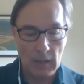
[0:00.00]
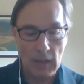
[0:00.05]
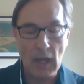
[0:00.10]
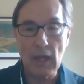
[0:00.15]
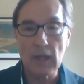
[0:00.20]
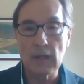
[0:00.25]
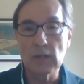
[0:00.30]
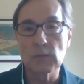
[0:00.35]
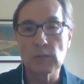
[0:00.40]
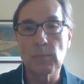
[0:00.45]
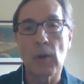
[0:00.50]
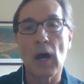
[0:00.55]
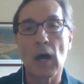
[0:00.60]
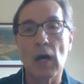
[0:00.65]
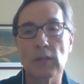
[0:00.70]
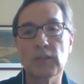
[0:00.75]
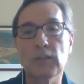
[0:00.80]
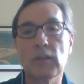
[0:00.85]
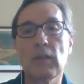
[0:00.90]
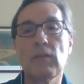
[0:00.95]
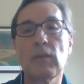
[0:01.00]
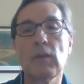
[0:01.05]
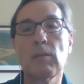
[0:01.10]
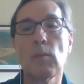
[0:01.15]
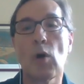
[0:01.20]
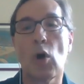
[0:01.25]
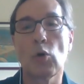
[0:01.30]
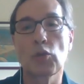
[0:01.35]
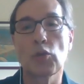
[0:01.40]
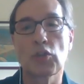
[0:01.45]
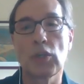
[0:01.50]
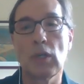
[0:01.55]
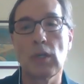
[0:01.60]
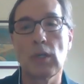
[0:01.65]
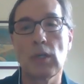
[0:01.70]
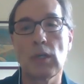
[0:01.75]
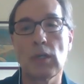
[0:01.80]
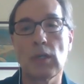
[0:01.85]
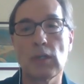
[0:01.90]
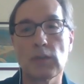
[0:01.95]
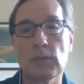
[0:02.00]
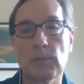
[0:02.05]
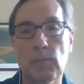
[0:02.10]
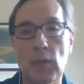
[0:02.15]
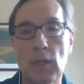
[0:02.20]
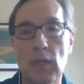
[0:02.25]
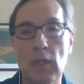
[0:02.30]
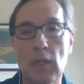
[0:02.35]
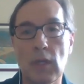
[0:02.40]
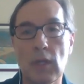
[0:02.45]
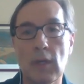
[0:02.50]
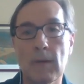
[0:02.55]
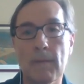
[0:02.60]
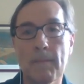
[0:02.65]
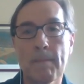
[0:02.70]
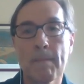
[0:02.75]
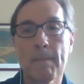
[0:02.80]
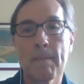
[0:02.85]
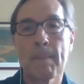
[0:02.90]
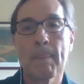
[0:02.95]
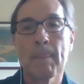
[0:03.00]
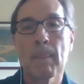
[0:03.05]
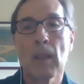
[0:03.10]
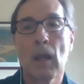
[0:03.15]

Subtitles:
And that is positive emotion is P.